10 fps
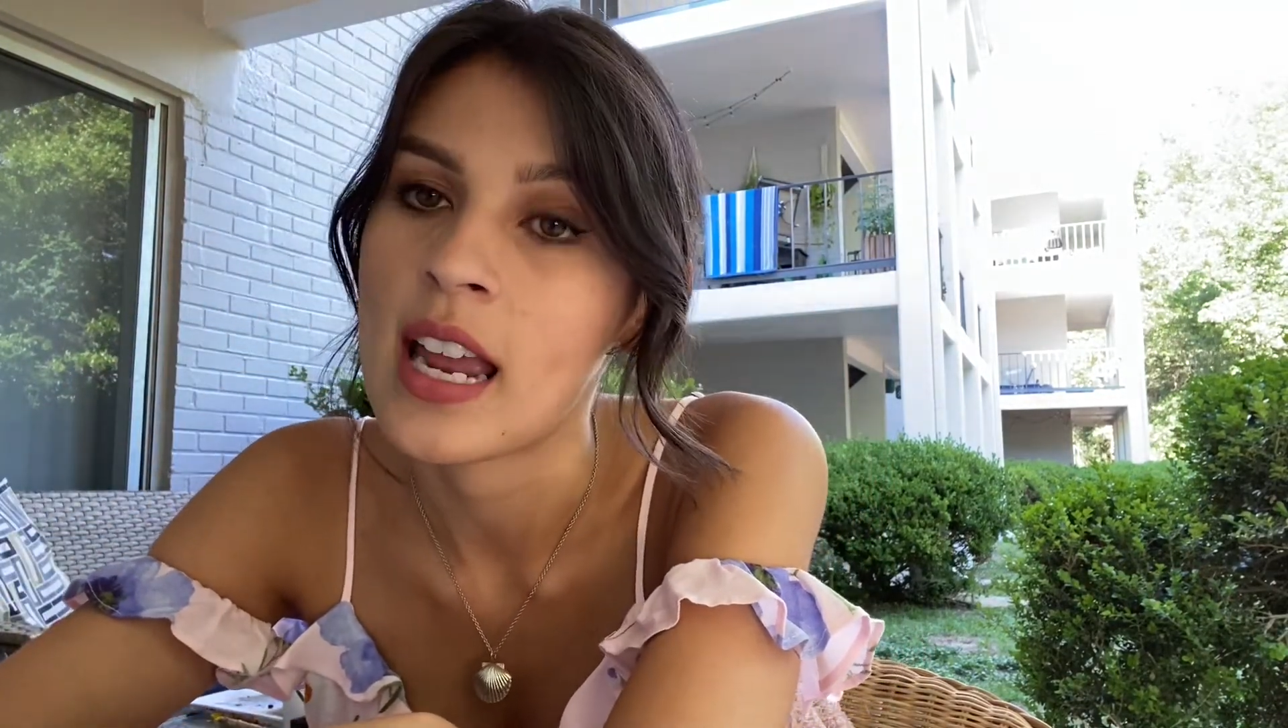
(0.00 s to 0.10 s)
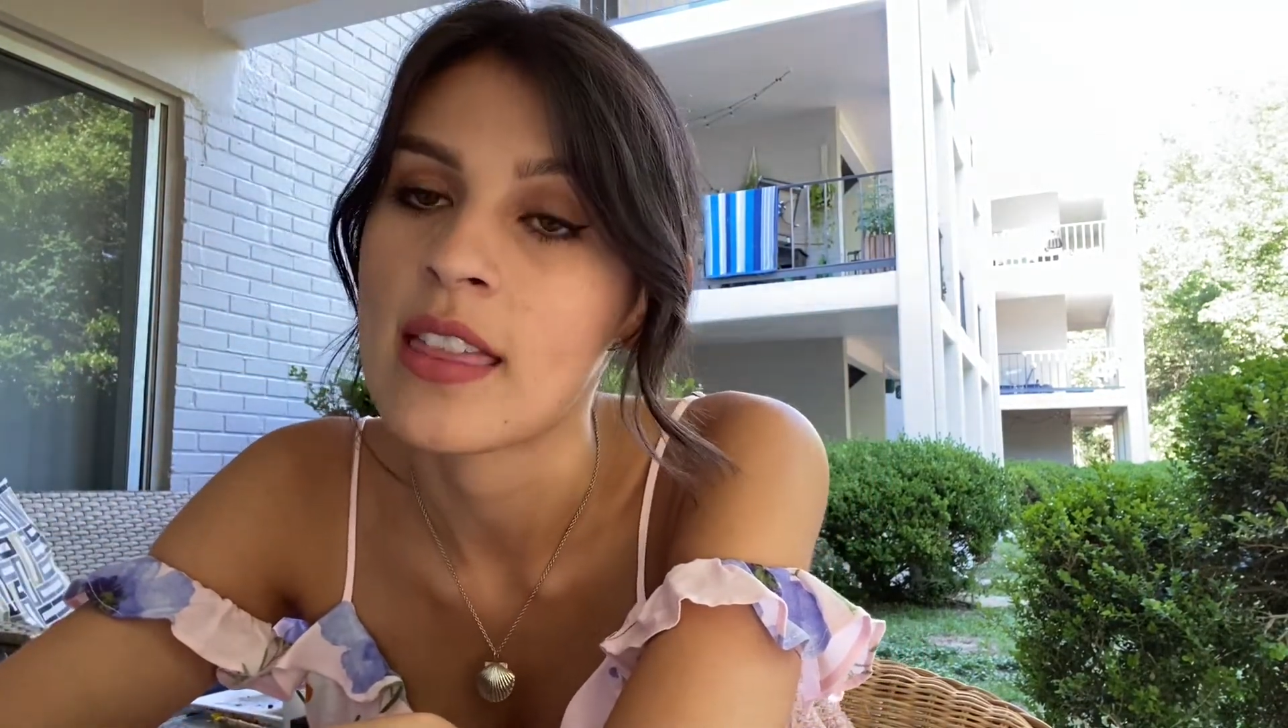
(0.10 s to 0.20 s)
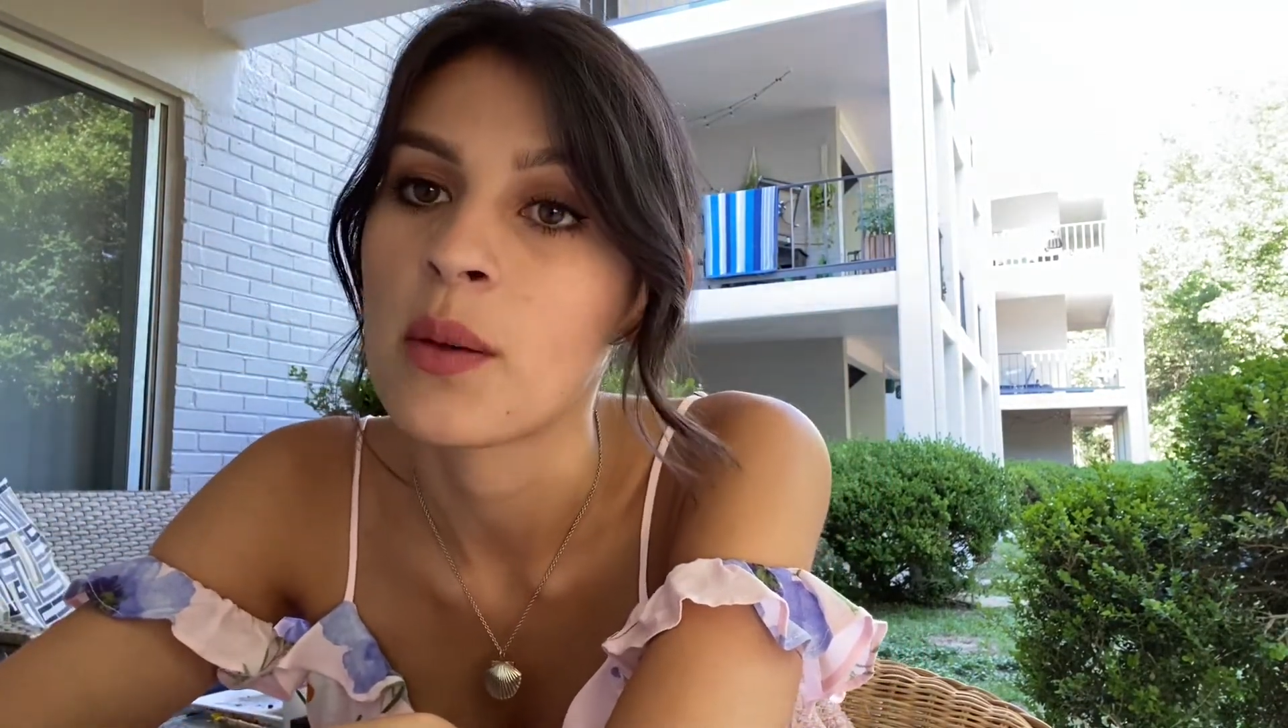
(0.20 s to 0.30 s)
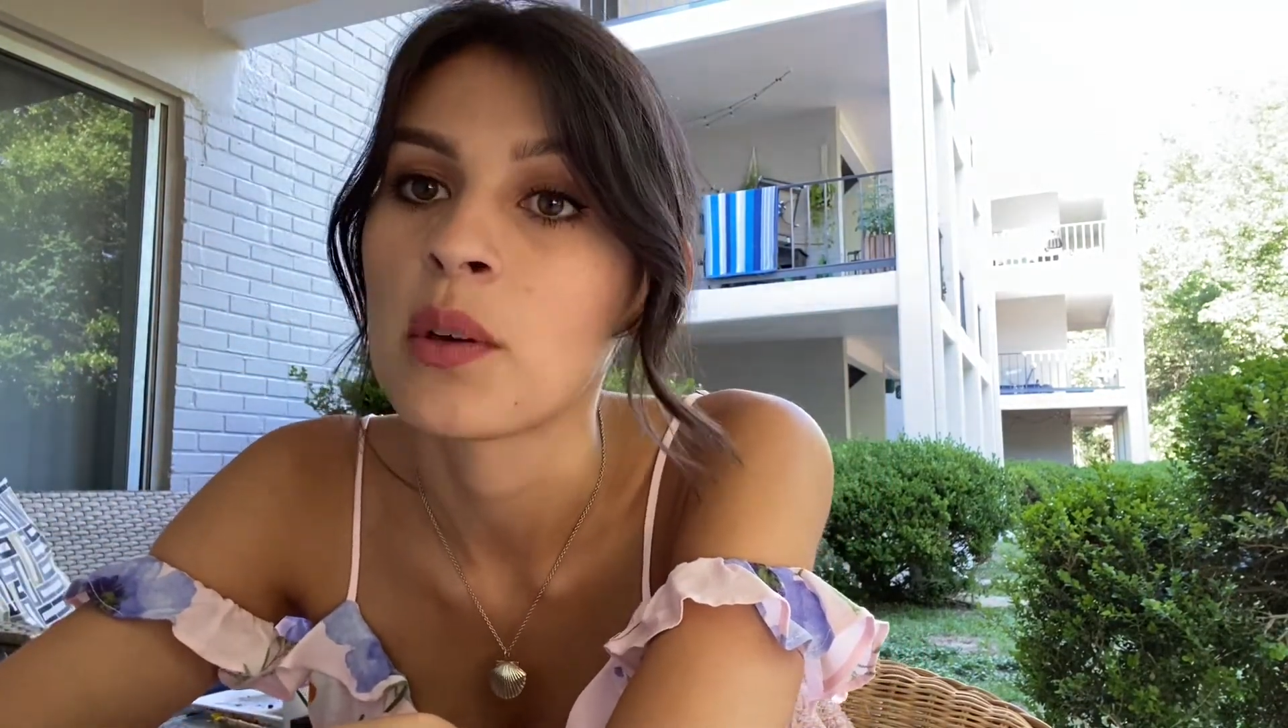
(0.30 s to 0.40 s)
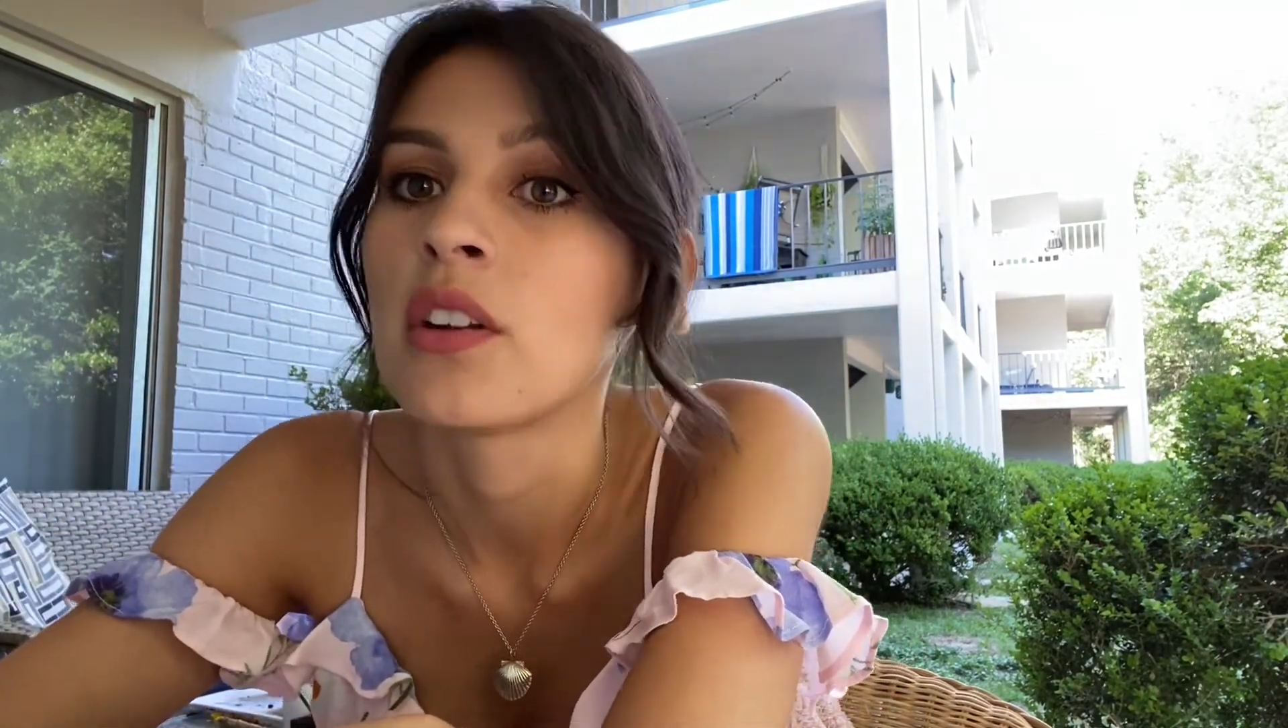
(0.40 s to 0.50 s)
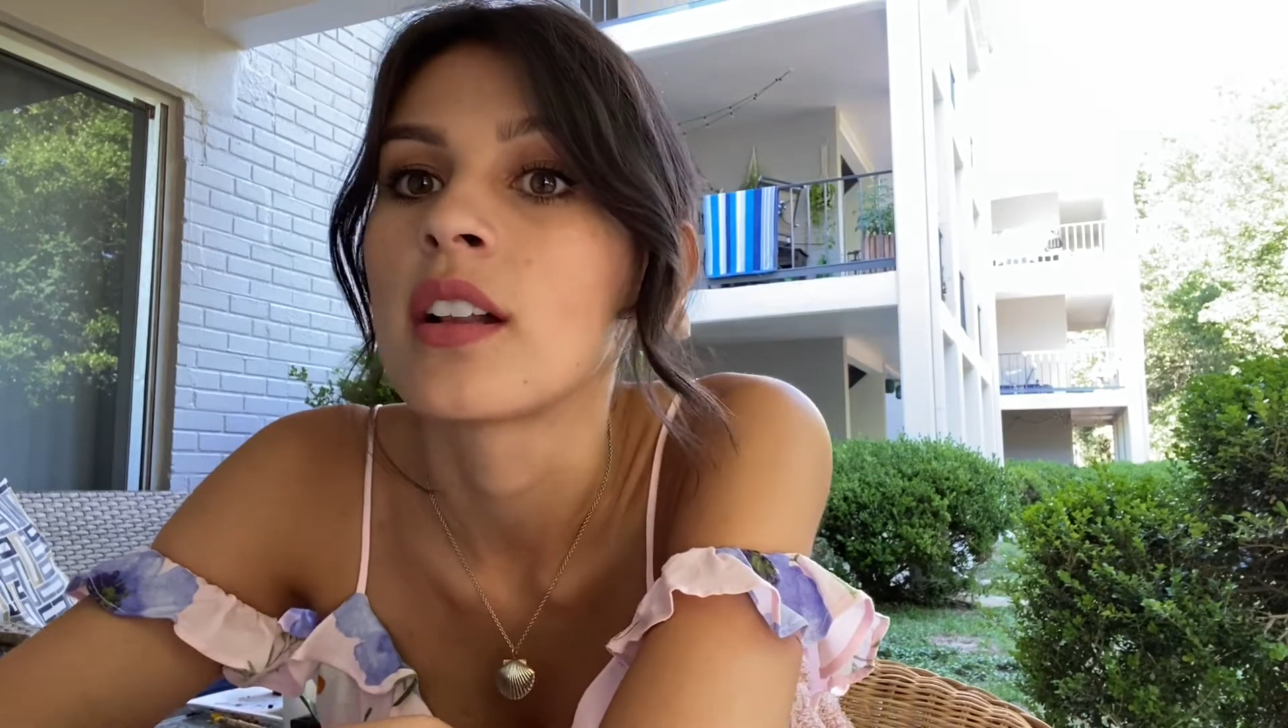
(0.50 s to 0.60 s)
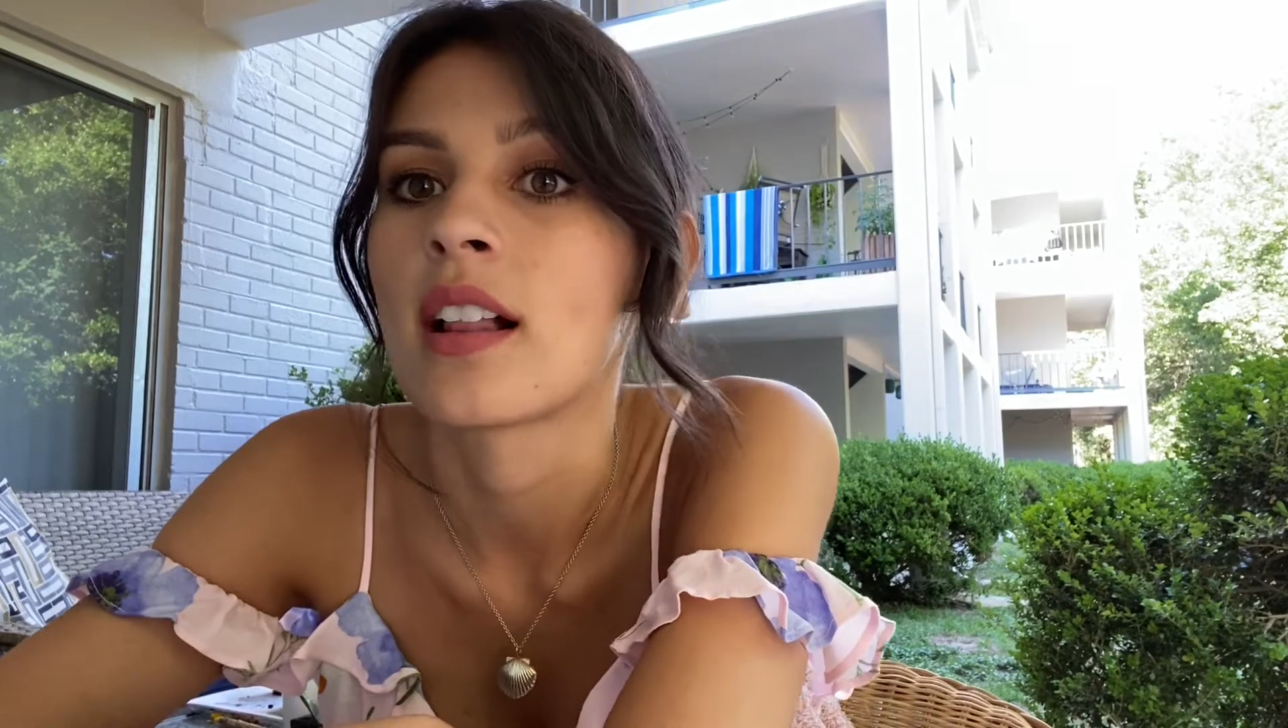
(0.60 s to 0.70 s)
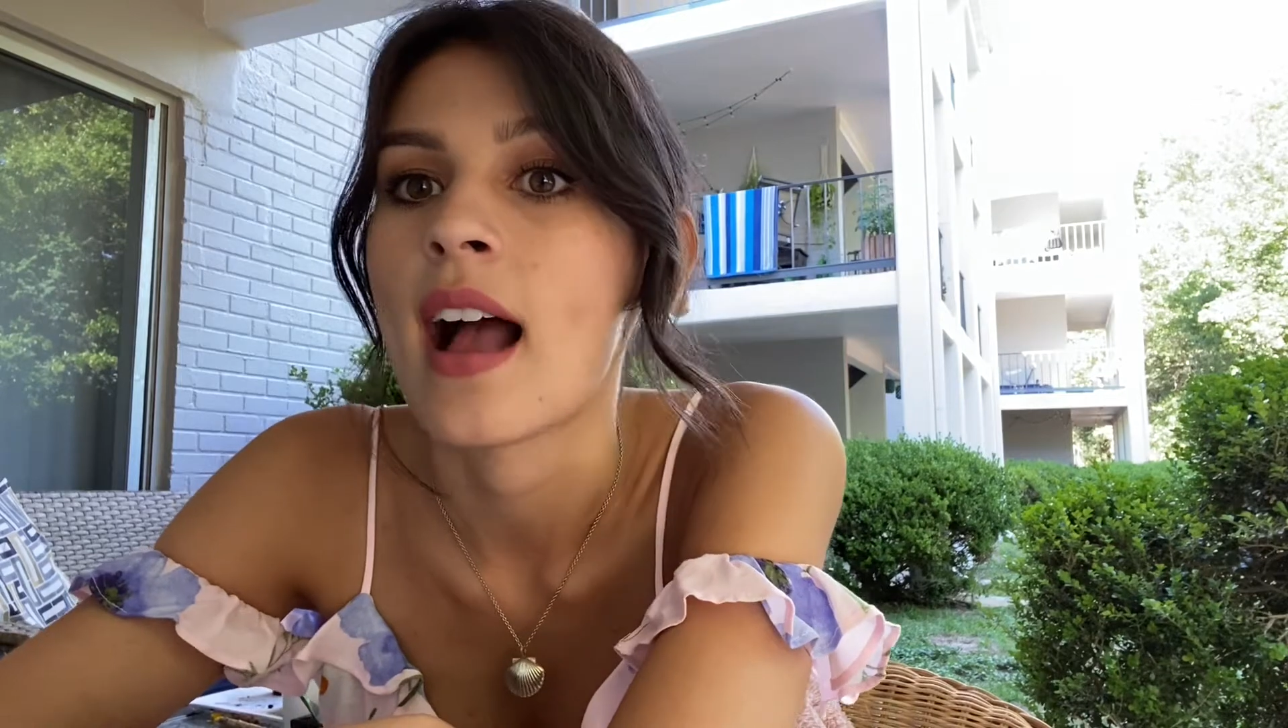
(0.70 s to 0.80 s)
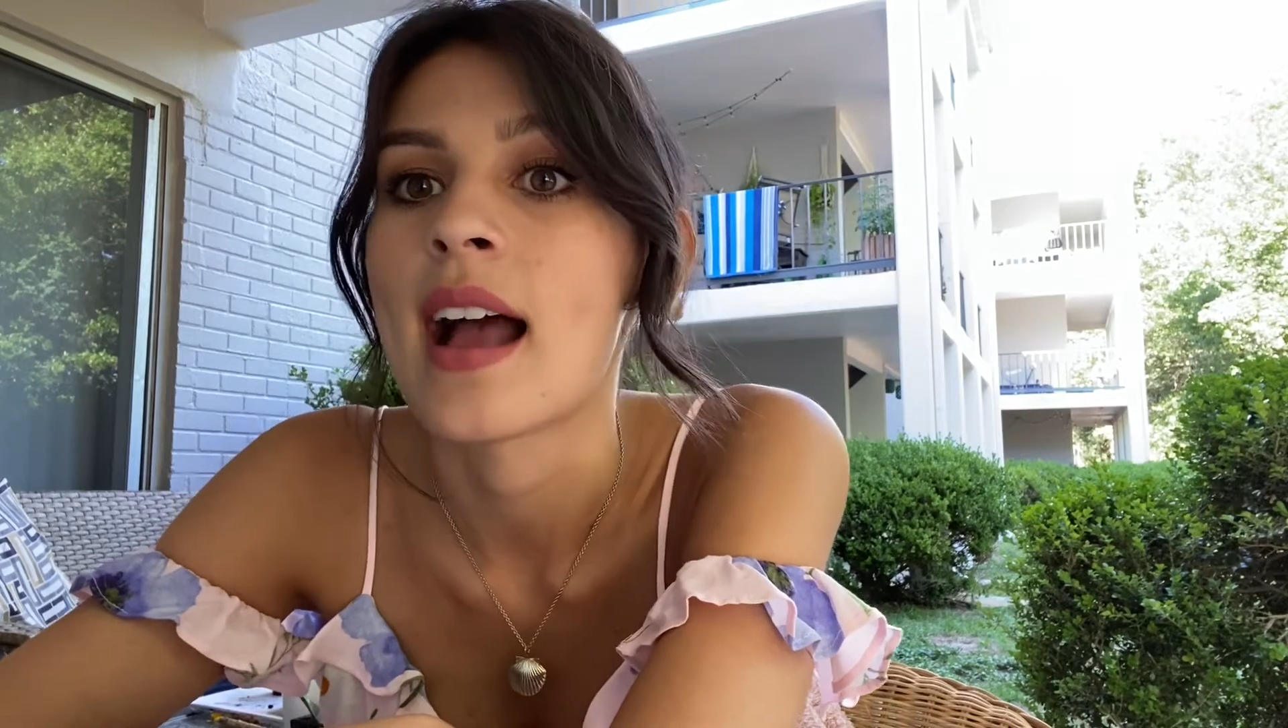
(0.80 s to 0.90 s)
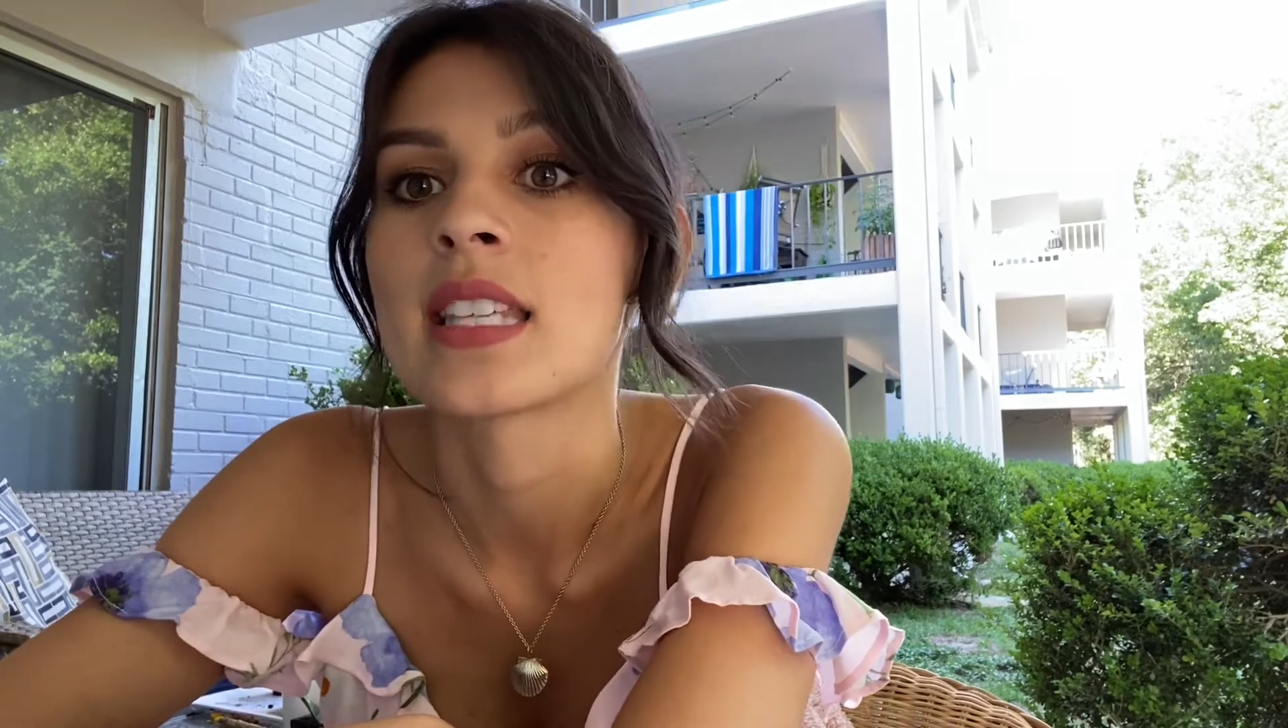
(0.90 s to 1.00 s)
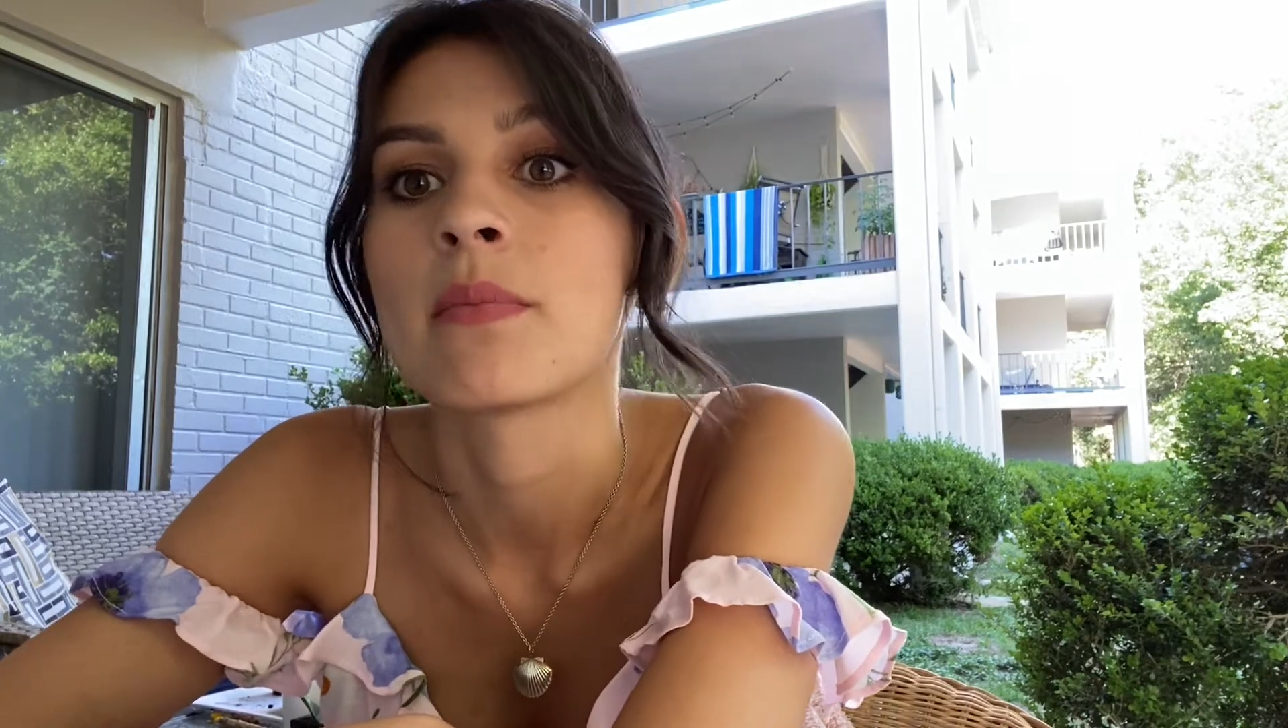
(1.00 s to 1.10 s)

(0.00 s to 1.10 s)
and then we were in class